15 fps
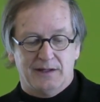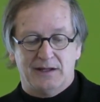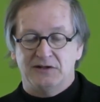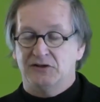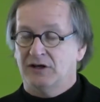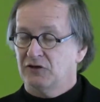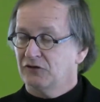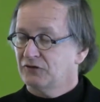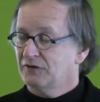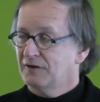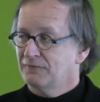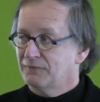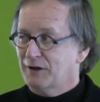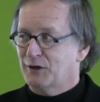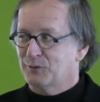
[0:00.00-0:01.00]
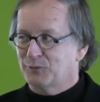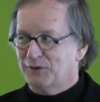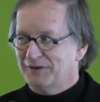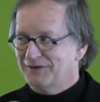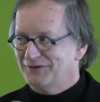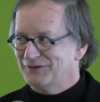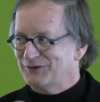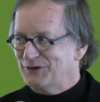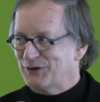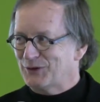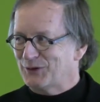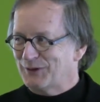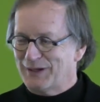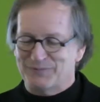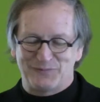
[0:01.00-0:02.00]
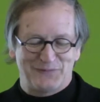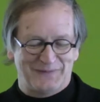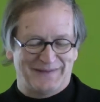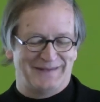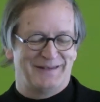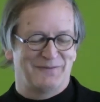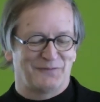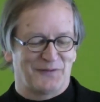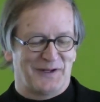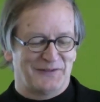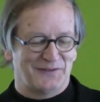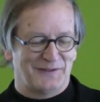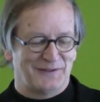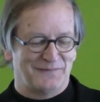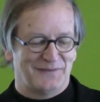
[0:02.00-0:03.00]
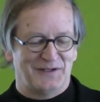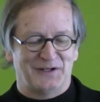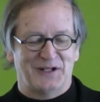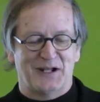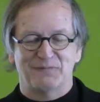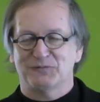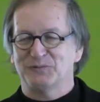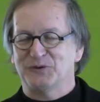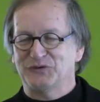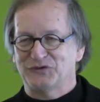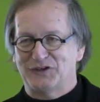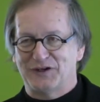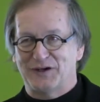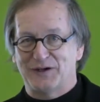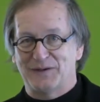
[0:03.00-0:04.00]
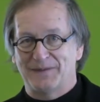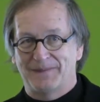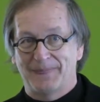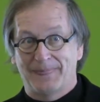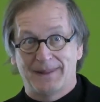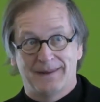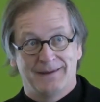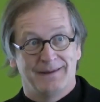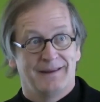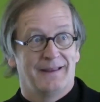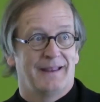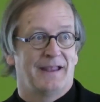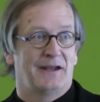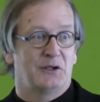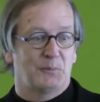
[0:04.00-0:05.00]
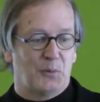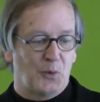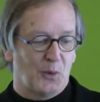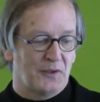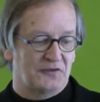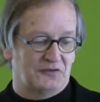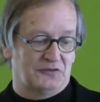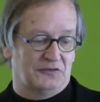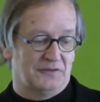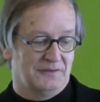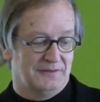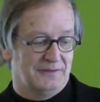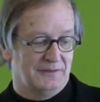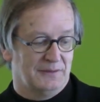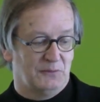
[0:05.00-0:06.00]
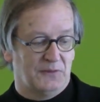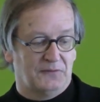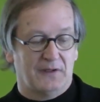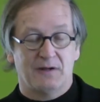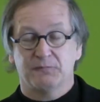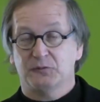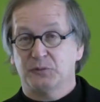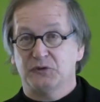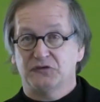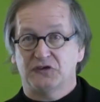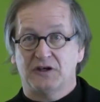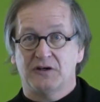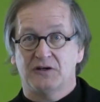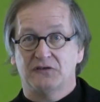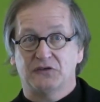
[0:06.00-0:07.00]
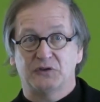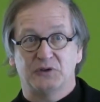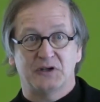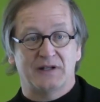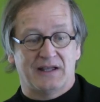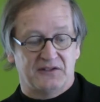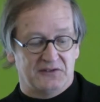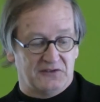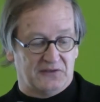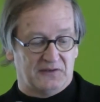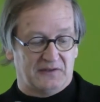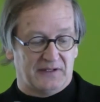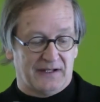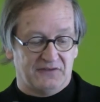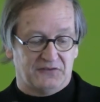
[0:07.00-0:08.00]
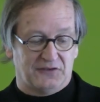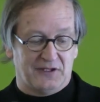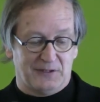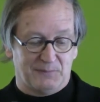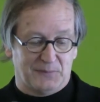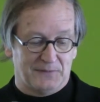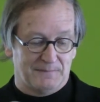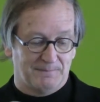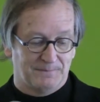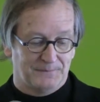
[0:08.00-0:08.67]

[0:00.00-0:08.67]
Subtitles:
and yes, a fireplace to curl up in front of in a comfortable chair, and a porch with comfortable chairs to look out into the landscape.